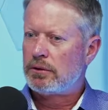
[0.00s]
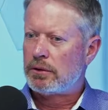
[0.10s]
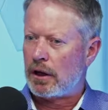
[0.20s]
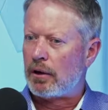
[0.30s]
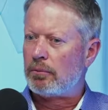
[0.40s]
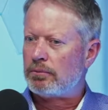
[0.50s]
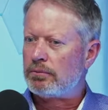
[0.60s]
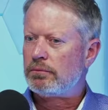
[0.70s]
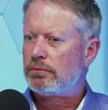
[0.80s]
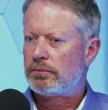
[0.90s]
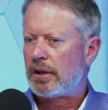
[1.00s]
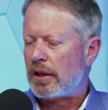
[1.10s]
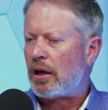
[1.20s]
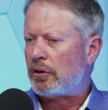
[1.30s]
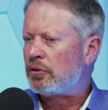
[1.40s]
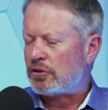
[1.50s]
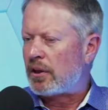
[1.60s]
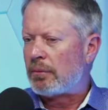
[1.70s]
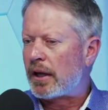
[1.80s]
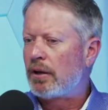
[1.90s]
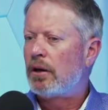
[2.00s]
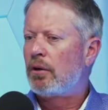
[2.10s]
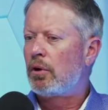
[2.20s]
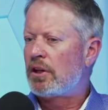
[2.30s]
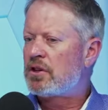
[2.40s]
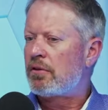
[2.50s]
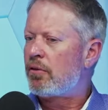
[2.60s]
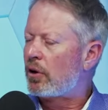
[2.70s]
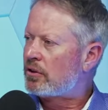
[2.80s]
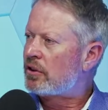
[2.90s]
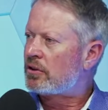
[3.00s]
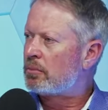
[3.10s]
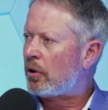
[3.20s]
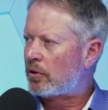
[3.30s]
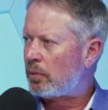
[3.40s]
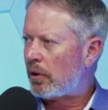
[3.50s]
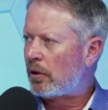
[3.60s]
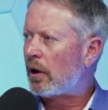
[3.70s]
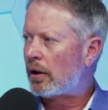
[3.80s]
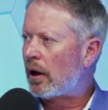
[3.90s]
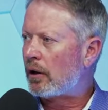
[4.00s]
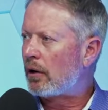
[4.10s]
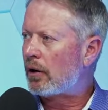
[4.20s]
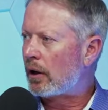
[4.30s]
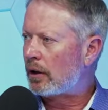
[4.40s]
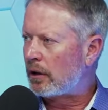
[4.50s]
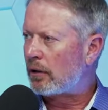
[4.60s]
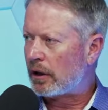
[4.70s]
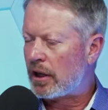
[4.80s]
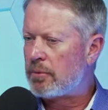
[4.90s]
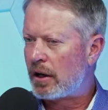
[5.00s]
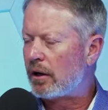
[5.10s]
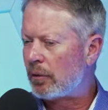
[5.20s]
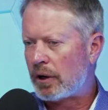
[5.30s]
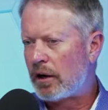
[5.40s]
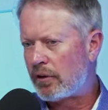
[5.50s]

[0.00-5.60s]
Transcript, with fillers: I'll use something like, well, let's get 4 to 6 multiple on earn, you know, on EBITDA or whatever